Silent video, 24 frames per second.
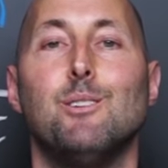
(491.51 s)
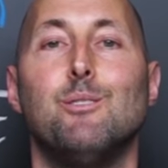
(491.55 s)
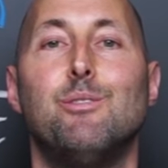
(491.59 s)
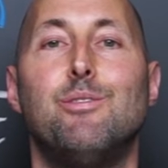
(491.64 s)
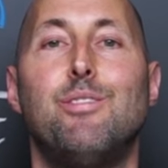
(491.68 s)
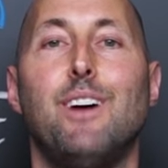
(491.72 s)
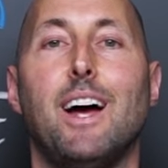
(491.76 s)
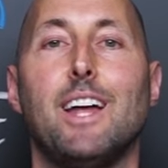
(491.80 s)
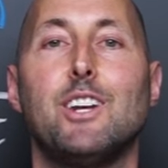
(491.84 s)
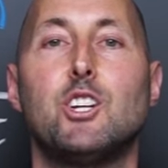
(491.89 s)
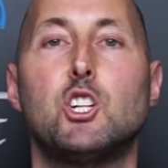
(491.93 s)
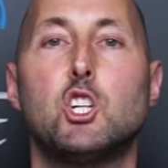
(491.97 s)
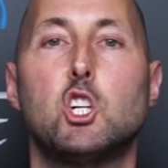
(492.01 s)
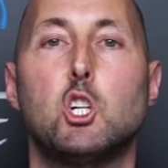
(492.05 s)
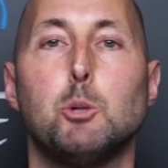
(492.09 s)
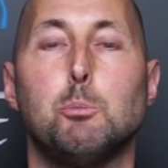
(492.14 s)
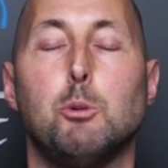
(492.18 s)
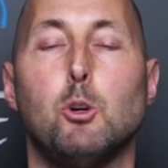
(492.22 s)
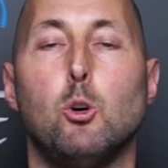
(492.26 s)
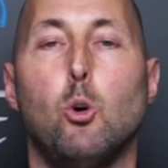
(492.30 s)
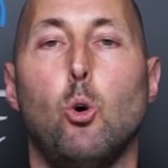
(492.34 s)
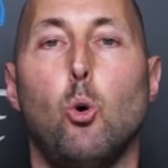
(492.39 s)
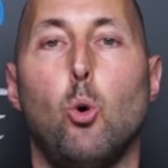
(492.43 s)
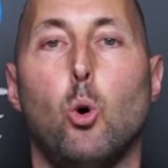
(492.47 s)

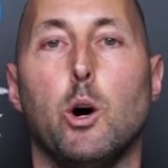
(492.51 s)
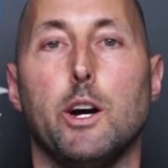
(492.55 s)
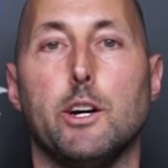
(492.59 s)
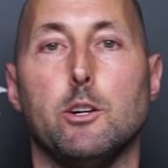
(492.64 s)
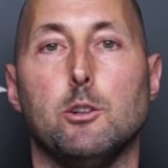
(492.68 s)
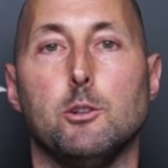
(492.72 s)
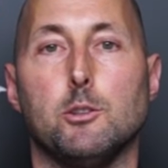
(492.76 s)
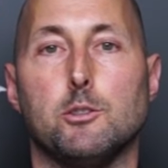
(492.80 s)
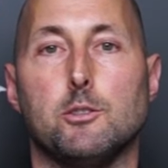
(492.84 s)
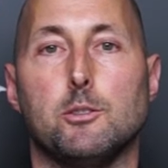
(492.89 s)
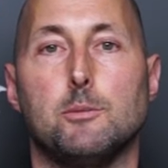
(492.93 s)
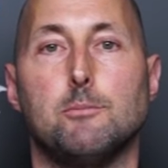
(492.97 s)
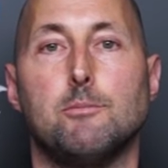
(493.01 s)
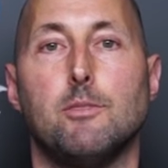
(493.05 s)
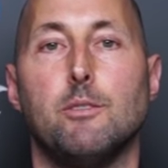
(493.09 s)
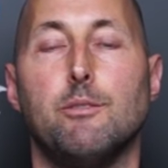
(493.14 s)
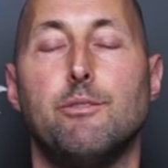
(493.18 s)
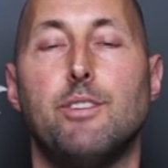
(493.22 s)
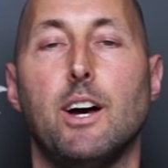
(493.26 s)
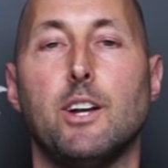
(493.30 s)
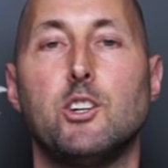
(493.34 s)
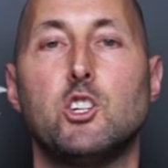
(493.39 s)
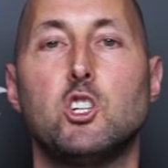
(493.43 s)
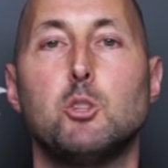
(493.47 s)
Vegetable oils.
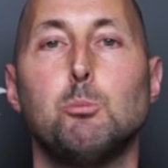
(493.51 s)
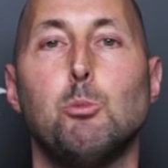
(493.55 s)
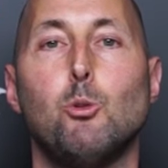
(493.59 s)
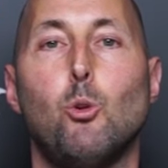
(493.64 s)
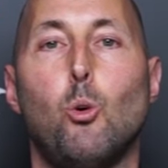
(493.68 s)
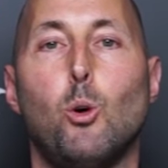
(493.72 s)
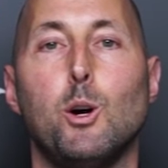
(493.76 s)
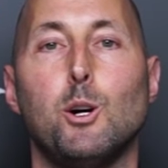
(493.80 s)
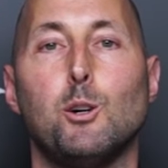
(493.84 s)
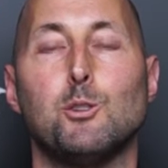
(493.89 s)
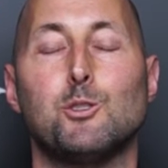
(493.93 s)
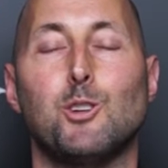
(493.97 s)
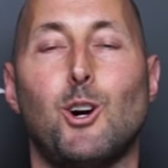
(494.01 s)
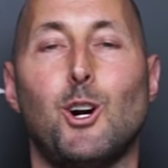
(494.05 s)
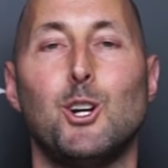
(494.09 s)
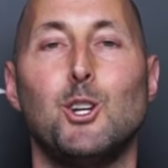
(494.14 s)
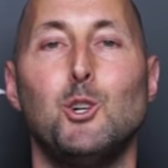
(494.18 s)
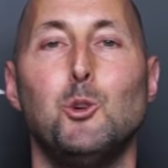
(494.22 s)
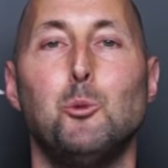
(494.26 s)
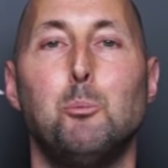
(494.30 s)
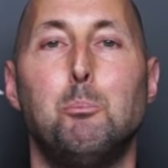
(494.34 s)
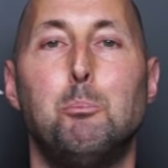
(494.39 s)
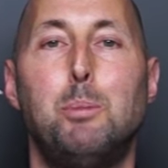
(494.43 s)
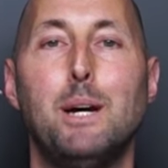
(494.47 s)
Vegetable oils are
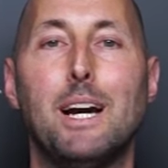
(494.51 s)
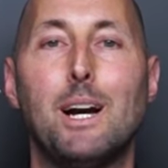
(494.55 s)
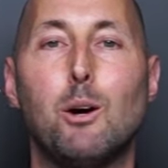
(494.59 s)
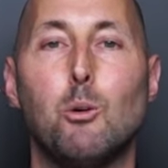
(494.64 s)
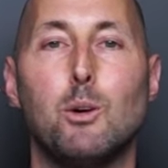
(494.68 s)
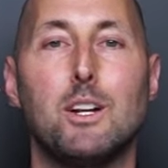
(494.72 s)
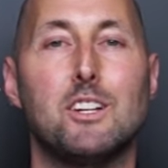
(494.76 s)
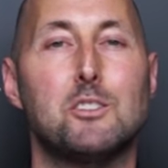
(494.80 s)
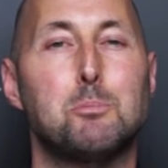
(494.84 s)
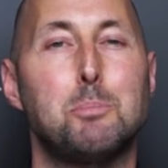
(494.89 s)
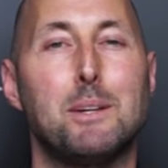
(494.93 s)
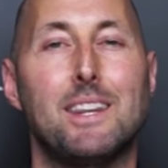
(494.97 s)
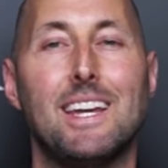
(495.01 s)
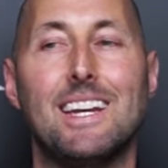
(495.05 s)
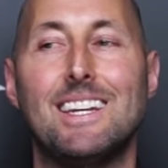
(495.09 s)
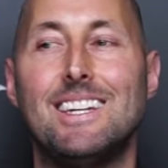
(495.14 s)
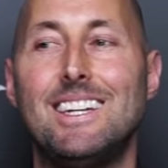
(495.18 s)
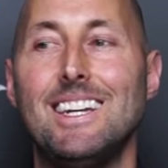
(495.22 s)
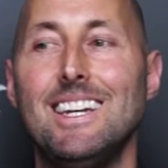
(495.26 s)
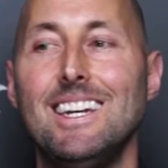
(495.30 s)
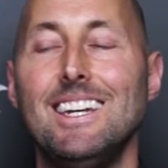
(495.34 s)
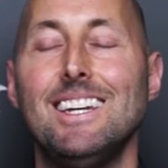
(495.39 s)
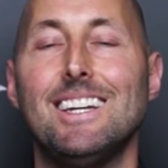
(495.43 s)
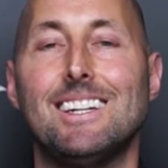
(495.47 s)
ubiquitous, but they
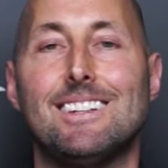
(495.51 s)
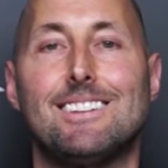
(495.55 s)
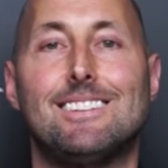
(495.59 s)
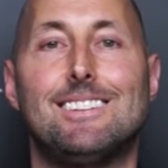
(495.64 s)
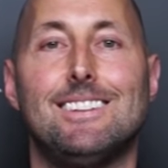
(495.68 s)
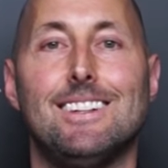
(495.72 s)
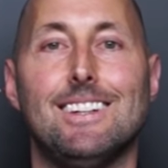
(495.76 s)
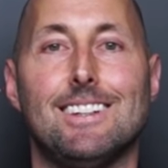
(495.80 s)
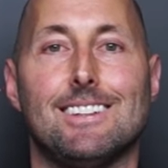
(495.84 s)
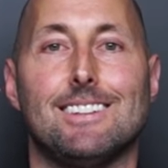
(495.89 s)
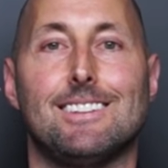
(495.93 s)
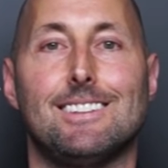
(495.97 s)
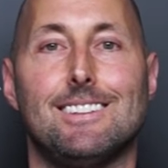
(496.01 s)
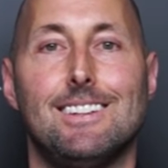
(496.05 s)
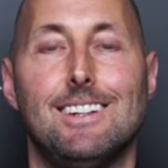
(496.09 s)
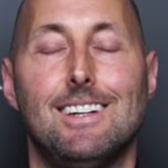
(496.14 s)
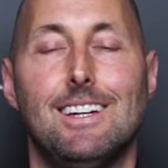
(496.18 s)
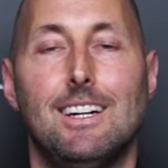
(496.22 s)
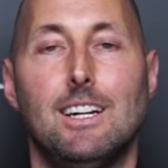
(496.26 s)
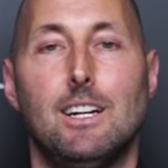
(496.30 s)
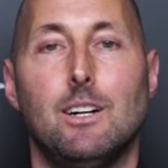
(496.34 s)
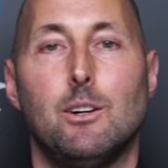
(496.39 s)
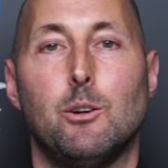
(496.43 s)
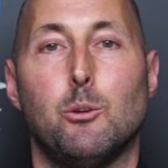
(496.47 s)
didn't exist
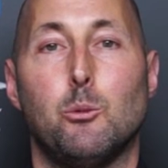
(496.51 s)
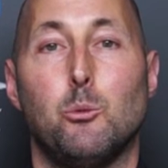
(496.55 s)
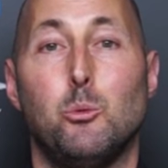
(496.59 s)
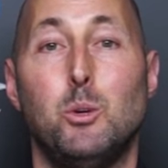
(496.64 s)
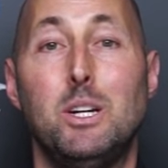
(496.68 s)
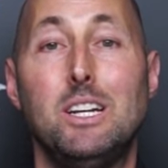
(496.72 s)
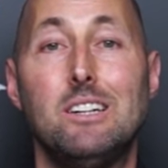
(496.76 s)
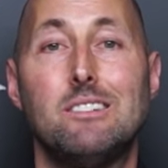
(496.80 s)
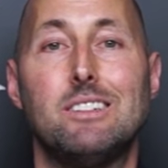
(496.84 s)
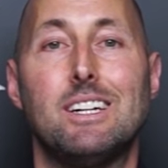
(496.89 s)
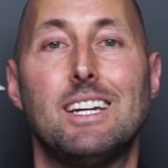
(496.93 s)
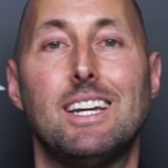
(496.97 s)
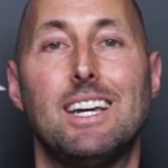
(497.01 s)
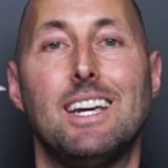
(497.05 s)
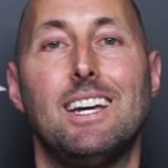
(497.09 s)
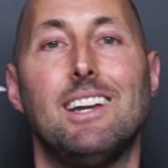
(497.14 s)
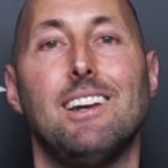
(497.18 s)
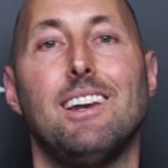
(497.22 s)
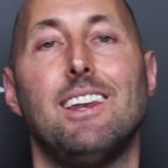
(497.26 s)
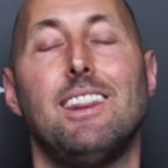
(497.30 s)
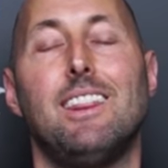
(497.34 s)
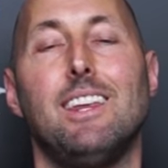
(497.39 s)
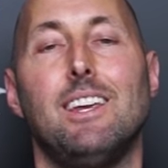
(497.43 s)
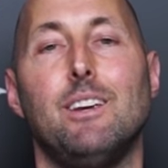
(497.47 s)
really
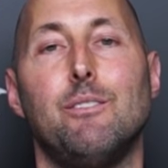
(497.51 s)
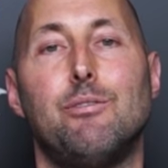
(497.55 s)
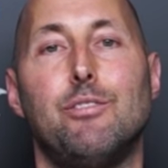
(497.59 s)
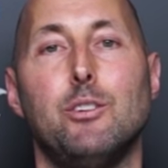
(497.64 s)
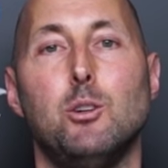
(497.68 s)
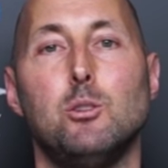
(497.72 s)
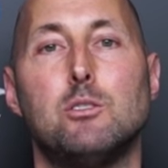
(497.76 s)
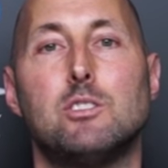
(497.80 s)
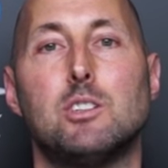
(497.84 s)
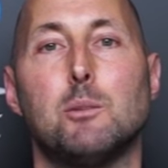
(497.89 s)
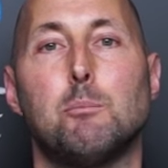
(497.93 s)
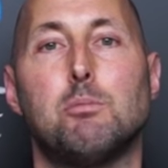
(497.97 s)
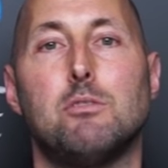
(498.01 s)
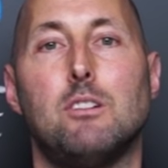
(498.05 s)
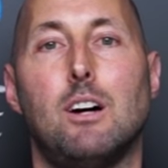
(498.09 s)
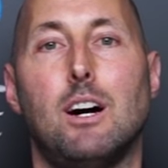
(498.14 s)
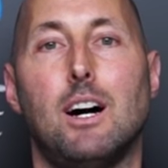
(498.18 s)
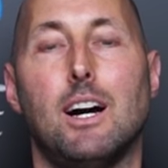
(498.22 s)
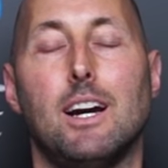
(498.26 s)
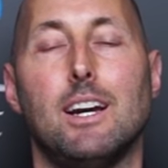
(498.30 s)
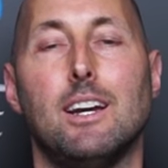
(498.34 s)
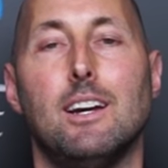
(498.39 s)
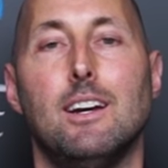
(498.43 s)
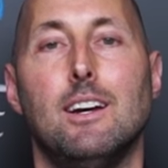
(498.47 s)
in the food
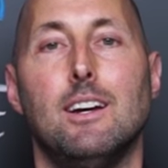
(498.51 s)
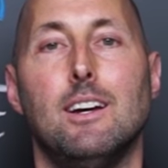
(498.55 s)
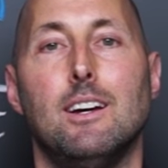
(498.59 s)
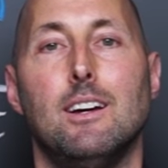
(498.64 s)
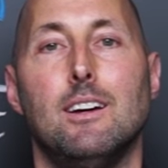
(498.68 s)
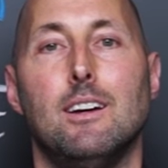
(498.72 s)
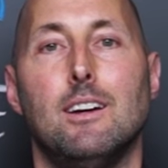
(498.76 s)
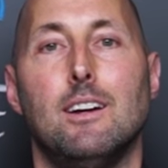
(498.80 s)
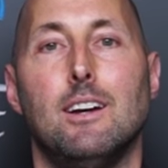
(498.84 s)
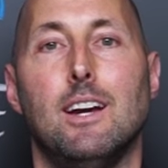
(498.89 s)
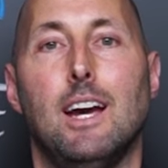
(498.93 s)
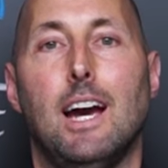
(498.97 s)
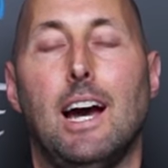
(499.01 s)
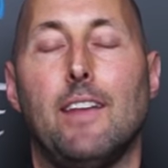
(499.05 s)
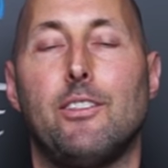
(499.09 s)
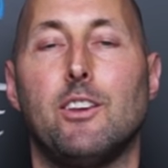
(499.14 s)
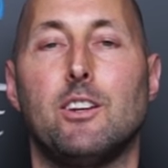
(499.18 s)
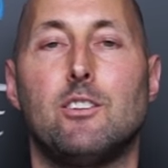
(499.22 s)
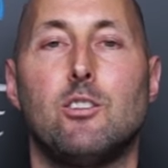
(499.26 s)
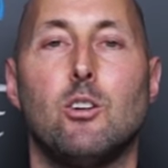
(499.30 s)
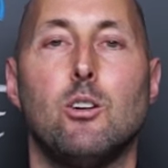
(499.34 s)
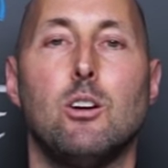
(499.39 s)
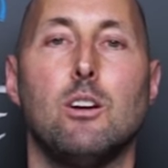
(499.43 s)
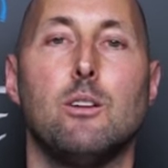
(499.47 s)
supply
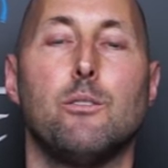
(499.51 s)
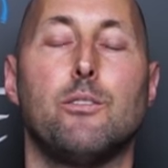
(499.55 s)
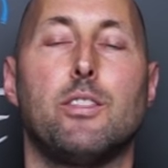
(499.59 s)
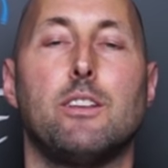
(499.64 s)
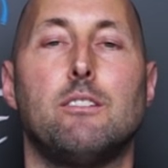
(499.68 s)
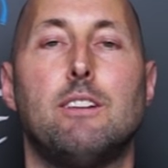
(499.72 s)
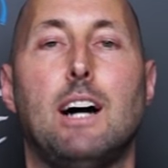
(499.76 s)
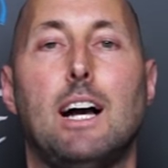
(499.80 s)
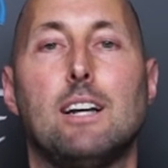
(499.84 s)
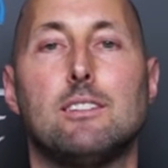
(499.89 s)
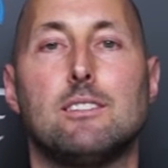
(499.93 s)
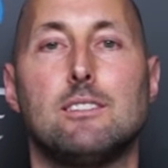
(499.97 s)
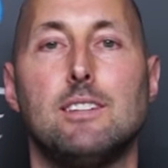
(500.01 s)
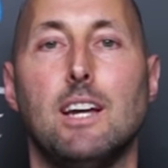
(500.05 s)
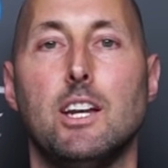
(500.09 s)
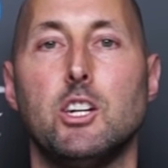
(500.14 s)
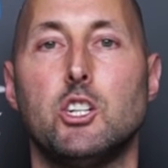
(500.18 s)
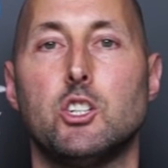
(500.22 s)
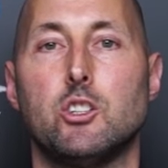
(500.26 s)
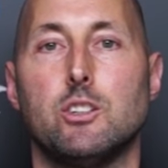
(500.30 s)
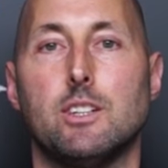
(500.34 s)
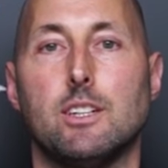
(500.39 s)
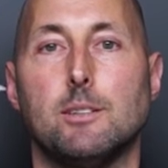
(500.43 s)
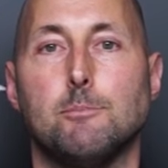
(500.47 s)
at the turn of the last
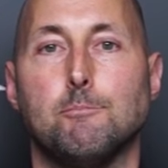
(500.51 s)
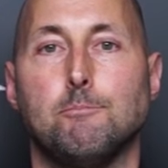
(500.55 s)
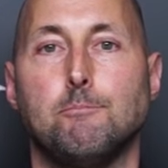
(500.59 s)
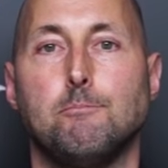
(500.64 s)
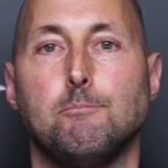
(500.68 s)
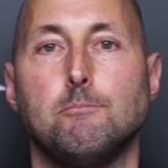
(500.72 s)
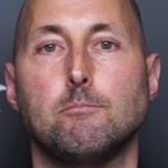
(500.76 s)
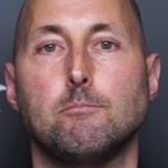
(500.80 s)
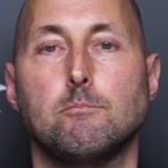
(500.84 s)
century.